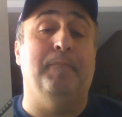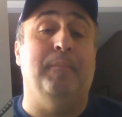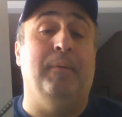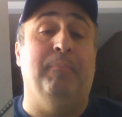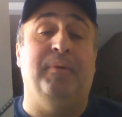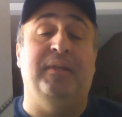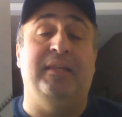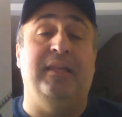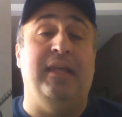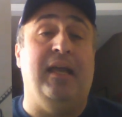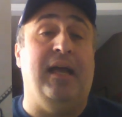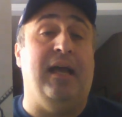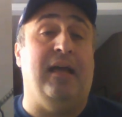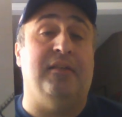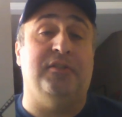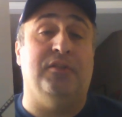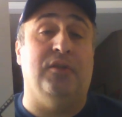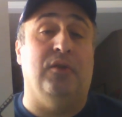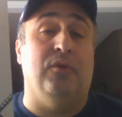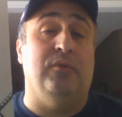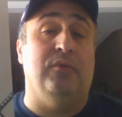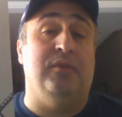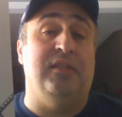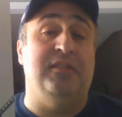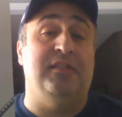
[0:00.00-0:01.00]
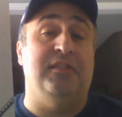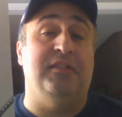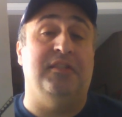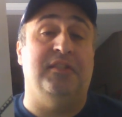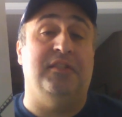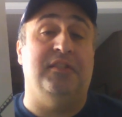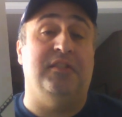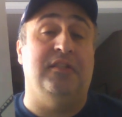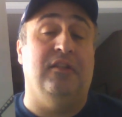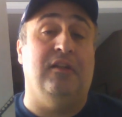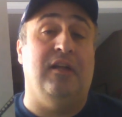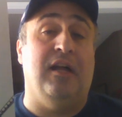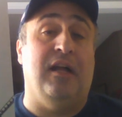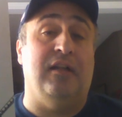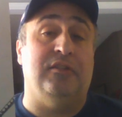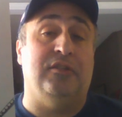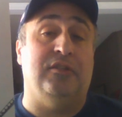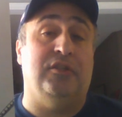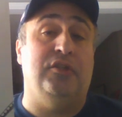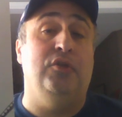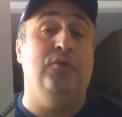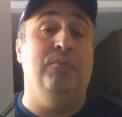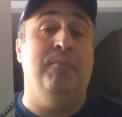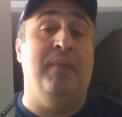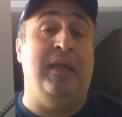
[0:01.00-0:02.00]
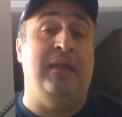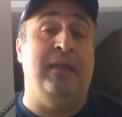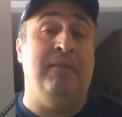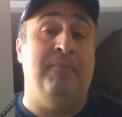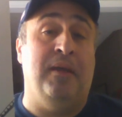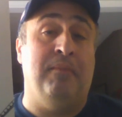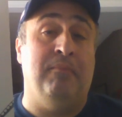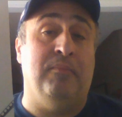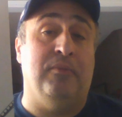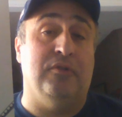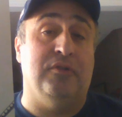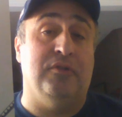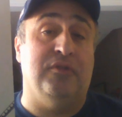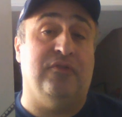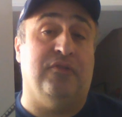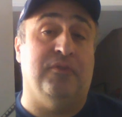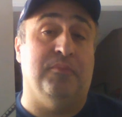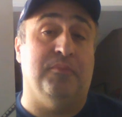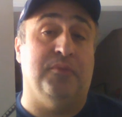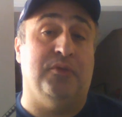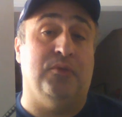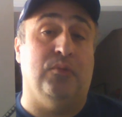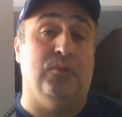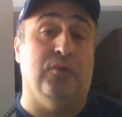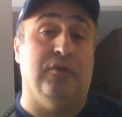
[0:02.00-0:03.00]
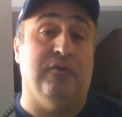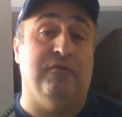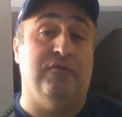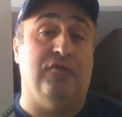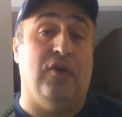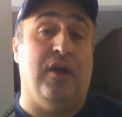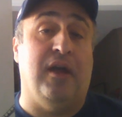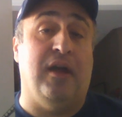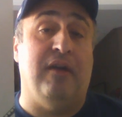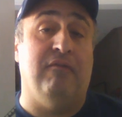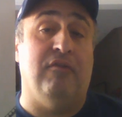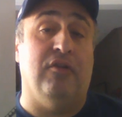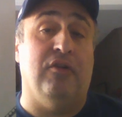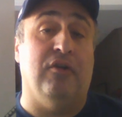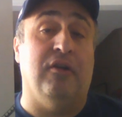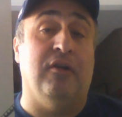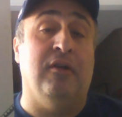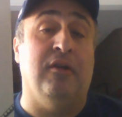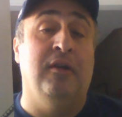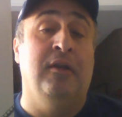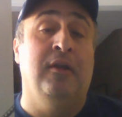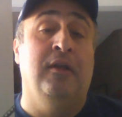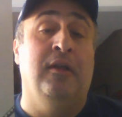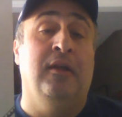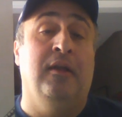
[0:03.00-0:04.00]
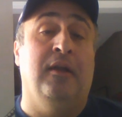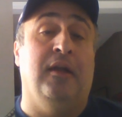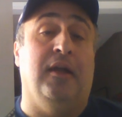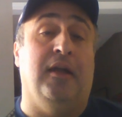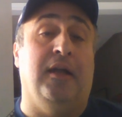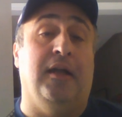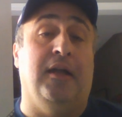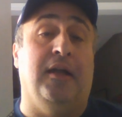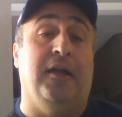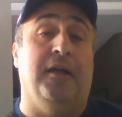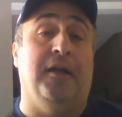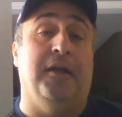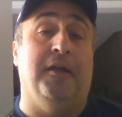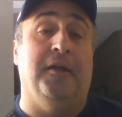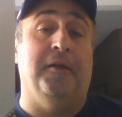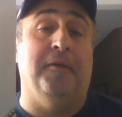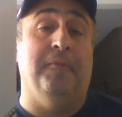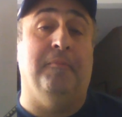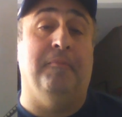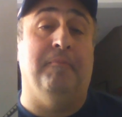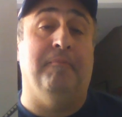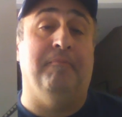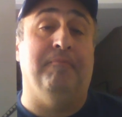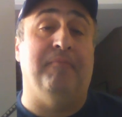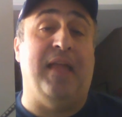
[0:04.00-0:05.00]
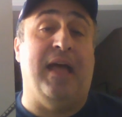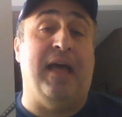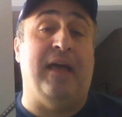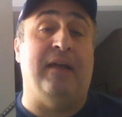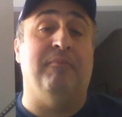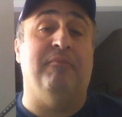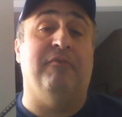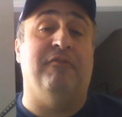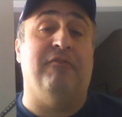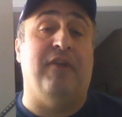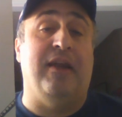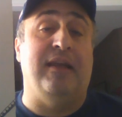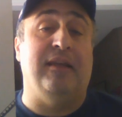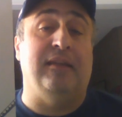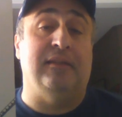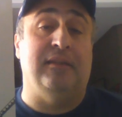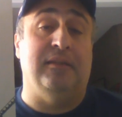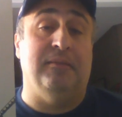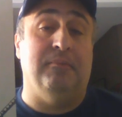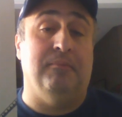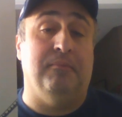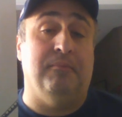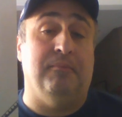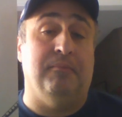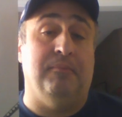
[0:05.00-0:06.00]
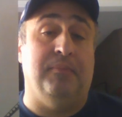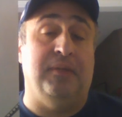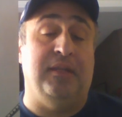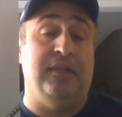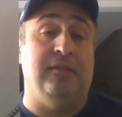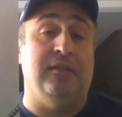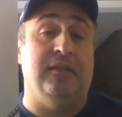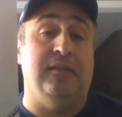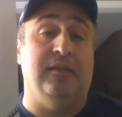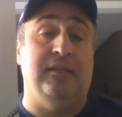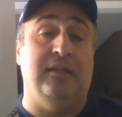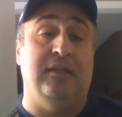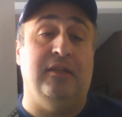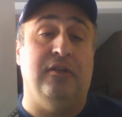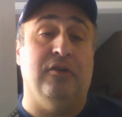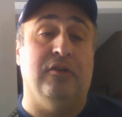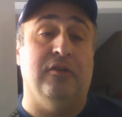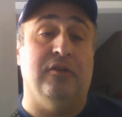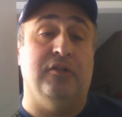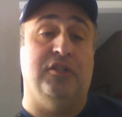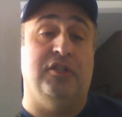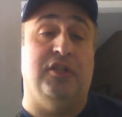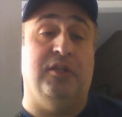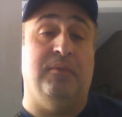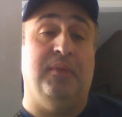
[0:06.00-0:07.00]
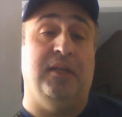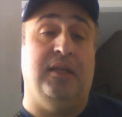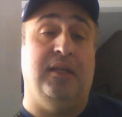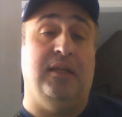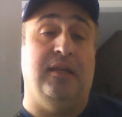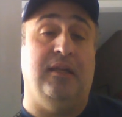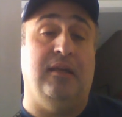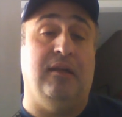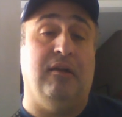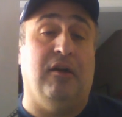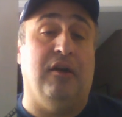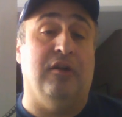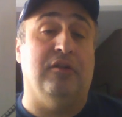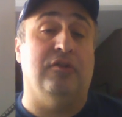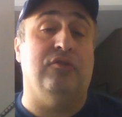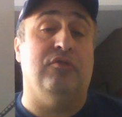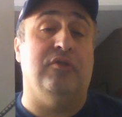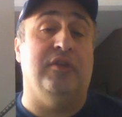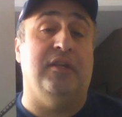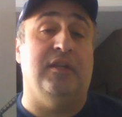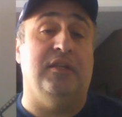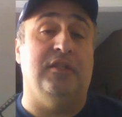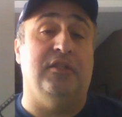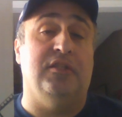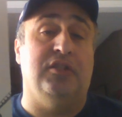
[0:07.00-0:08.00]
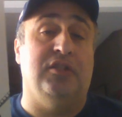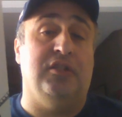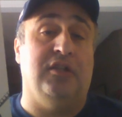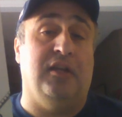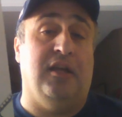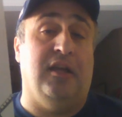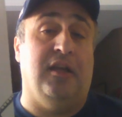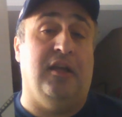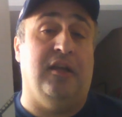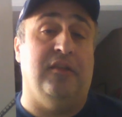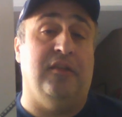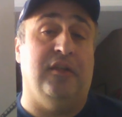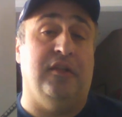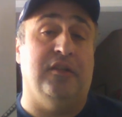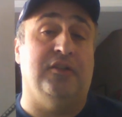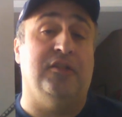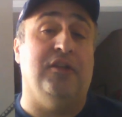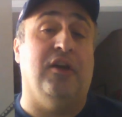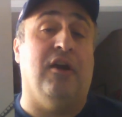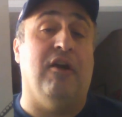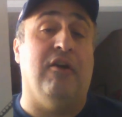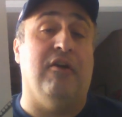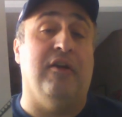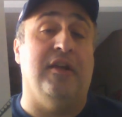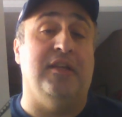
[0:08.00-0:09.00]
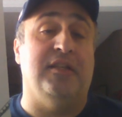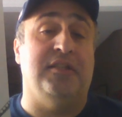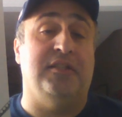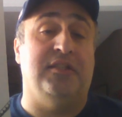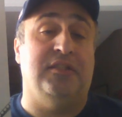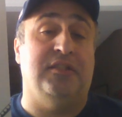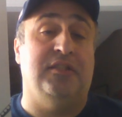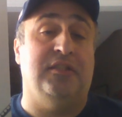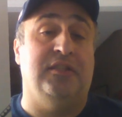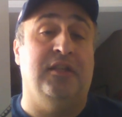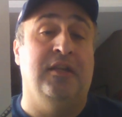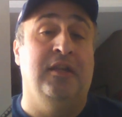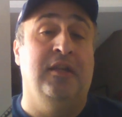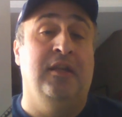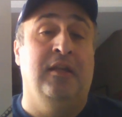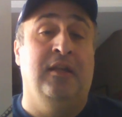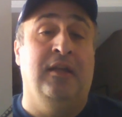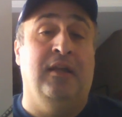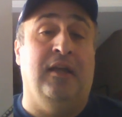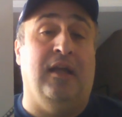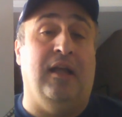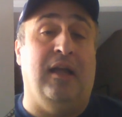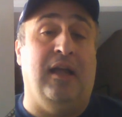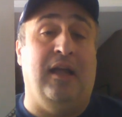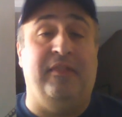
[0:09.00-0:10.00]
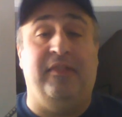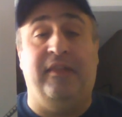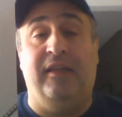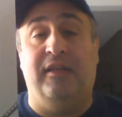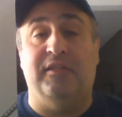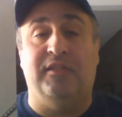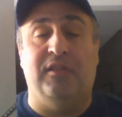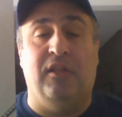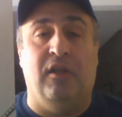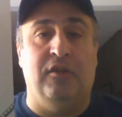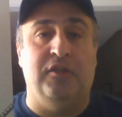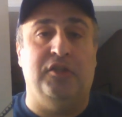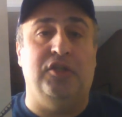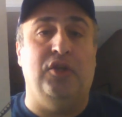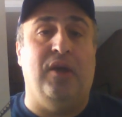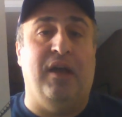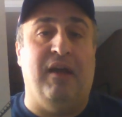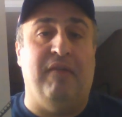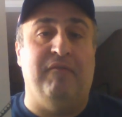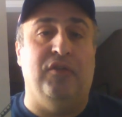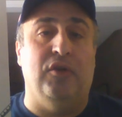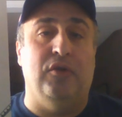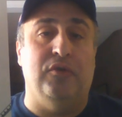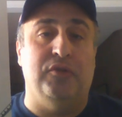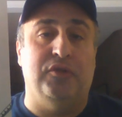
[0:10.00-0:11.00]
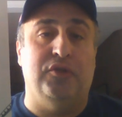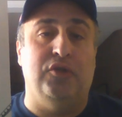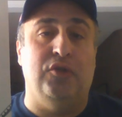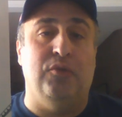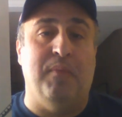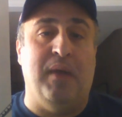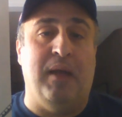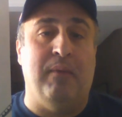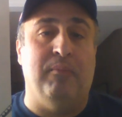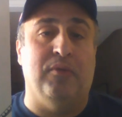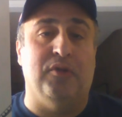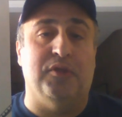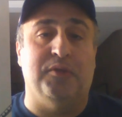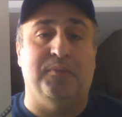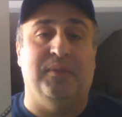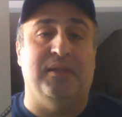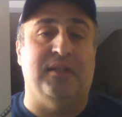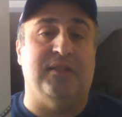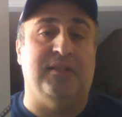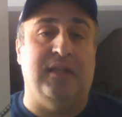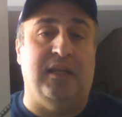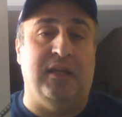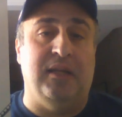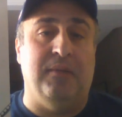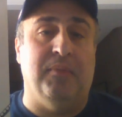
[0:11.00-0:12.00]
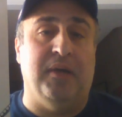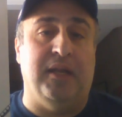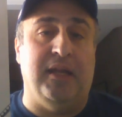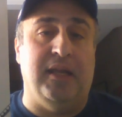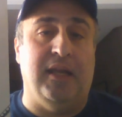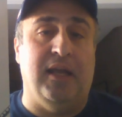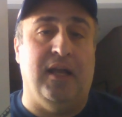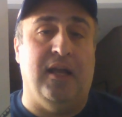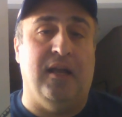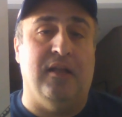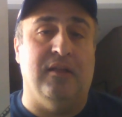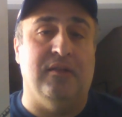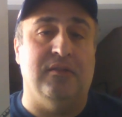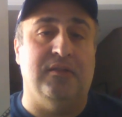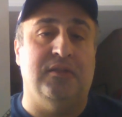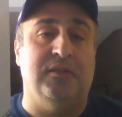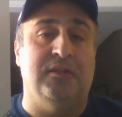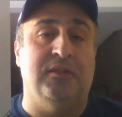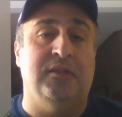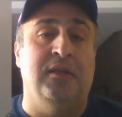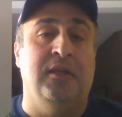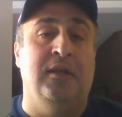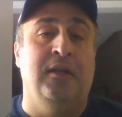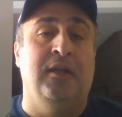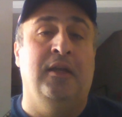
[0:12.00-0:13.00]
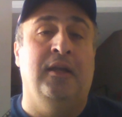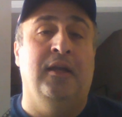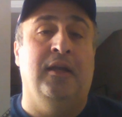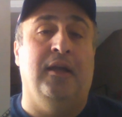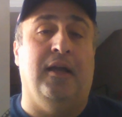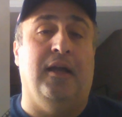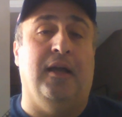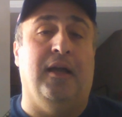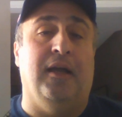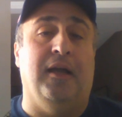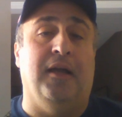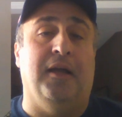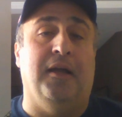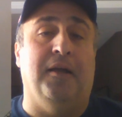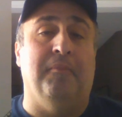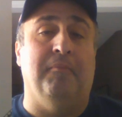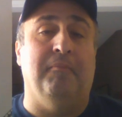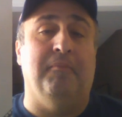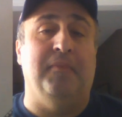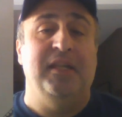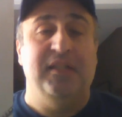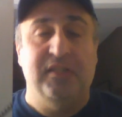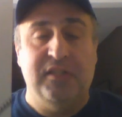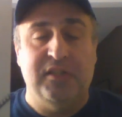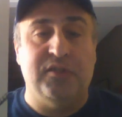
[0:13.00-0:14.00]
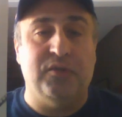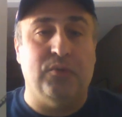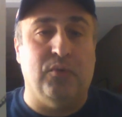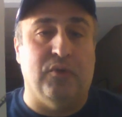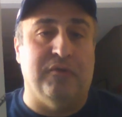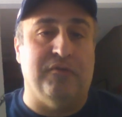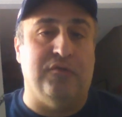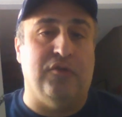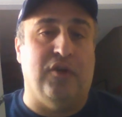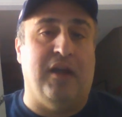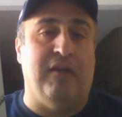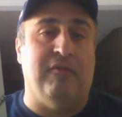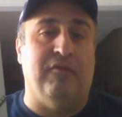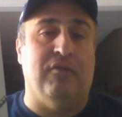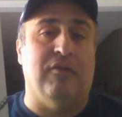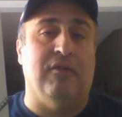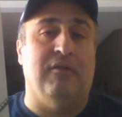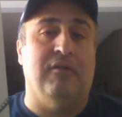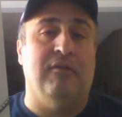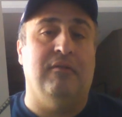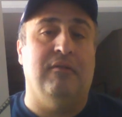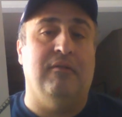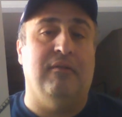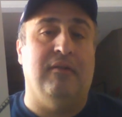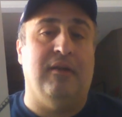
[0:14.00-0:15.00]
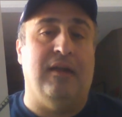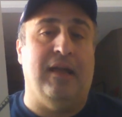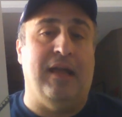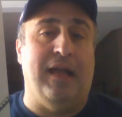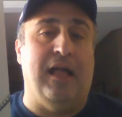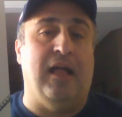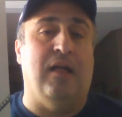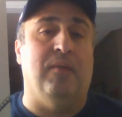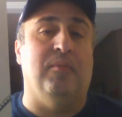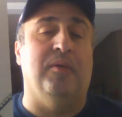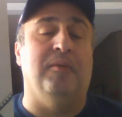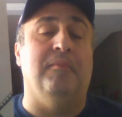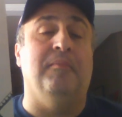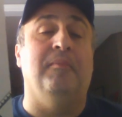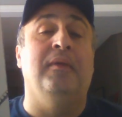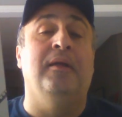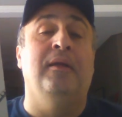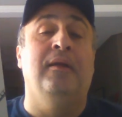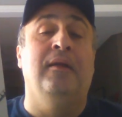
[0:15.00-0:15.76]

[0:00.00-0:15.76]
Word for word: but yeah, so this has still got two main members from Swervedriver. Um, Adam Franklin being the leader, Jimmy Hartridge, uh, the guitarist. Uh, I think as long as you have those two members plus anybody else, um, it's a Swervedriver album.